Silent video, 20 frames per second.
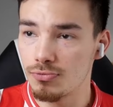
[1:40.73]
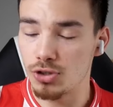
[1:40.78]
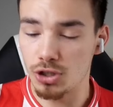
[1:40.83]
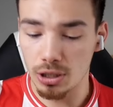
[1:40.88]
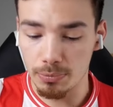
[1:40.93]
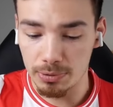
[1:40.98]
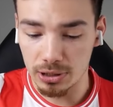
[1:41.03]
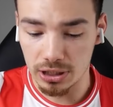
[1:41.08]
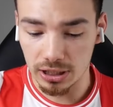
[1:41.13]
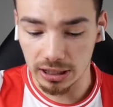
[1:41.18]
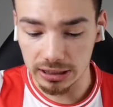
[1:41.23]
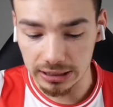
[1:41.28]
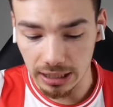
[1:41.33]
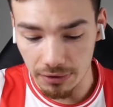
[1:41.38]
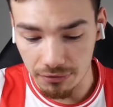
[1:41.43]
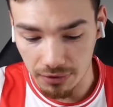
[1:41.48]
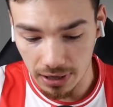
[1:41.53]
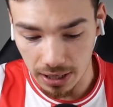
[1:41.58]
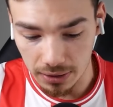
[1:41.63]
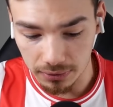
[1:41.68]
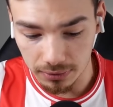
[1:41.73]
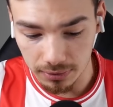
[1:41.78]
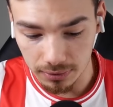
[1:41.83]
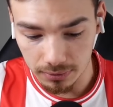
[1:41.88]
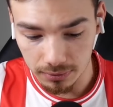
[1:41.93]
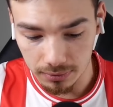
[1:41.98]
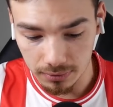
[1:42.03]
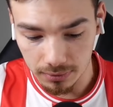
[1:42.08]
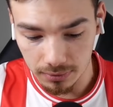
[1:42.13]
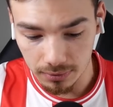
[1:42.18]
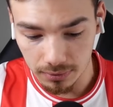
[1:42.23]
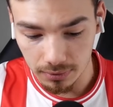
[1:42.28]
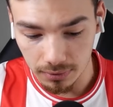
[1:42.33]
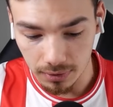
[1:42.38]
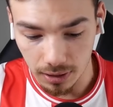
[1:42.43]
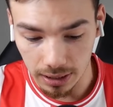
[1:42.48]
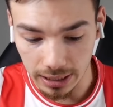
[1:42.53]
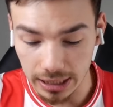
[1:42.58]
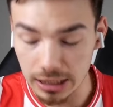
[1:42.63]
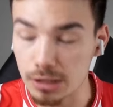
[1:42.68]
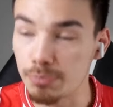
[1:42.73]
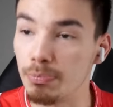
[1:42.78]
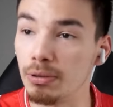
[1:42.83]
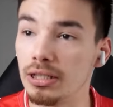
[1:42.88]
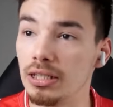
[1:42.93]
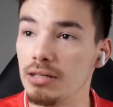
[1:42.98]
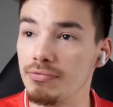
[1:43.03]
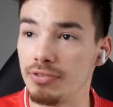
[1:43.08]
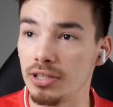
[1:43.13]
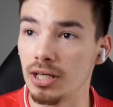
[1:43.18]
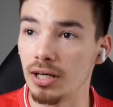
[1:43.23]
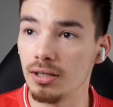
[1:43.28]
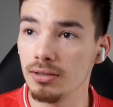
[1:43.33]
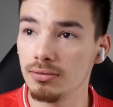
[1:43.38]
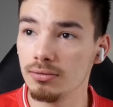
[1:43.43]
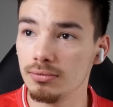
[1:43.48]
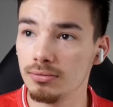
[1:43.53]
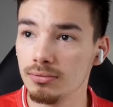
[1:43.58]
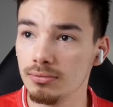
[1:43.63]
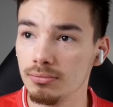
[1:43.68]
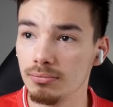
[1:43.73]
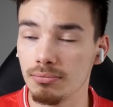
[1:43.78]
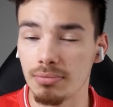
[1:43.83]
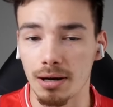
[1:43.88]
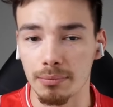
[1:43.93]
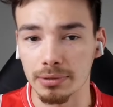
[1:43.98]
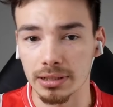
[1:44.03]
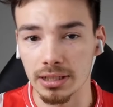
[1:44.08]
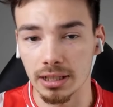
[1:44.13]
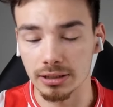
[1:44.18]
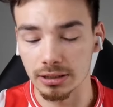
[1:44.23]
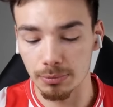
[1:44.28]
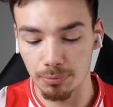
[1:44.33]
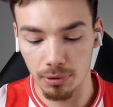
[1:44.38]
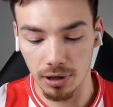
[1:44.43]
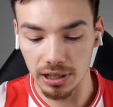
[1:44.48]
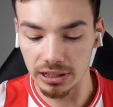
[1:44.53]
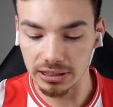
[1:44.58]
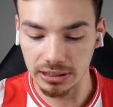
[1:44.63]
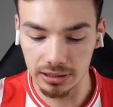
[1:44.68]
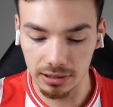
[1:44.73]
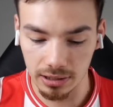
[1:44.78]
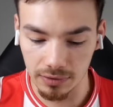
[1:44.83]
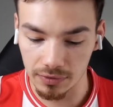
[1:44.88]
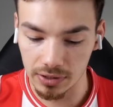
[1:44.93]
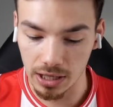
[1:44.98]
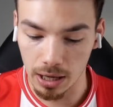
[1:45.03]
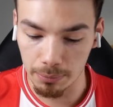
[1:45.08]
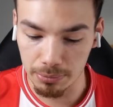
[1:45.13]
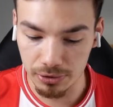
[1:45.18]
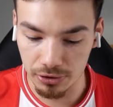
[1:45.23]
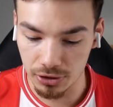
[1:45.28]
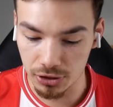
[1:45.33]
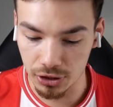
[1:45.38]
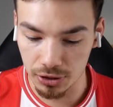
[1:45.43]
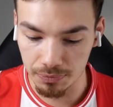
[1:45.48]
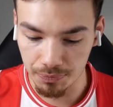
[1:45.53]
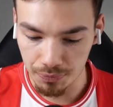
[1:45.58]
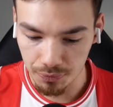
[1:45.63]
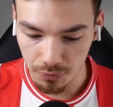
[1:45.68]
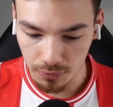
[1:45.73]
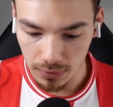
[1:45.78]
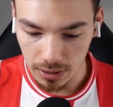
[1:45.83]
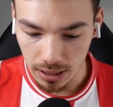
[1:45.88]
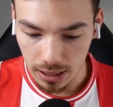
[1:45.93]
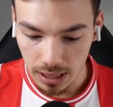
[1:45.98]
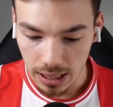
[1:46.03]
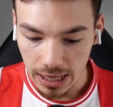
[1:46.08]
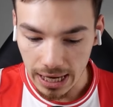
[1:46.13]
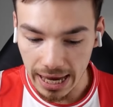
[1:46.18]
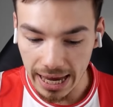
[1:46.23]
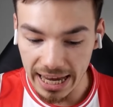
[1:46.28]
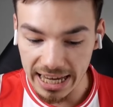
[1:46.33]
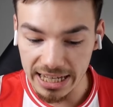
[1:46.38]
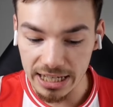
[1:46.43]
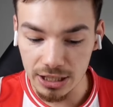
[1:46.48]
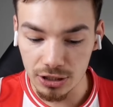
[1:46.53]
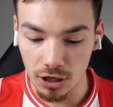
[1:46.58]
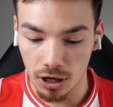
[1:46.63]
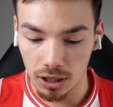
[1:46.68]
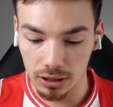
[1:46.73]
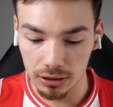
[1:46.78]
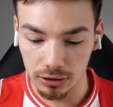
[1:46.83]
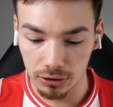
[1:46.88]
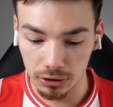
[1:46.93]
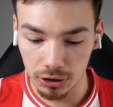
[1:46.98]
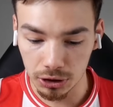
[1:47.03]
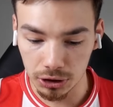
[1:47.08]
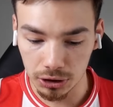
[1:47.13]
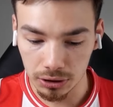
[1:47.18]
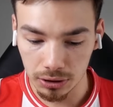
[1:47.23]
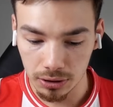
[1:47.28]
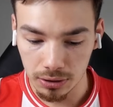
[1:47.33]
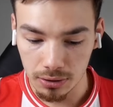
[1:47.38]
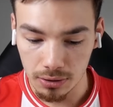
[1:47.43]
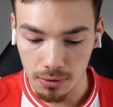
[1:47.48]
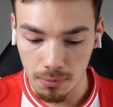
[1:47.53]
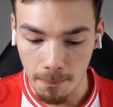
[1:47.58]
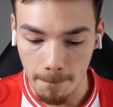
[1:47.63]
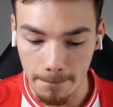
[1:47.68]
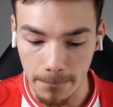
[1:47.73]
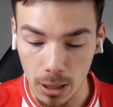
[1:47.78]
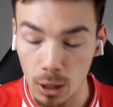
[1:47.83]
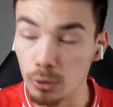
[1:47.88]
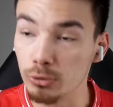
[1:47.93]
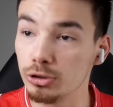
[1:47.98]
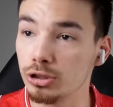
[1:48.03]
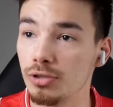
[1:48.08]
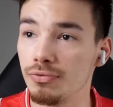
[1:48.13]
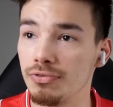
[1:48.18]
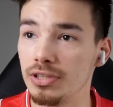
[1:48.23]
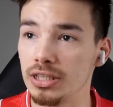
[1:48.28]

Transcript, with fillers: cheapest tickets I found against Bolivia, probably not surprising given the opposition. Hmm. Eighty dollars post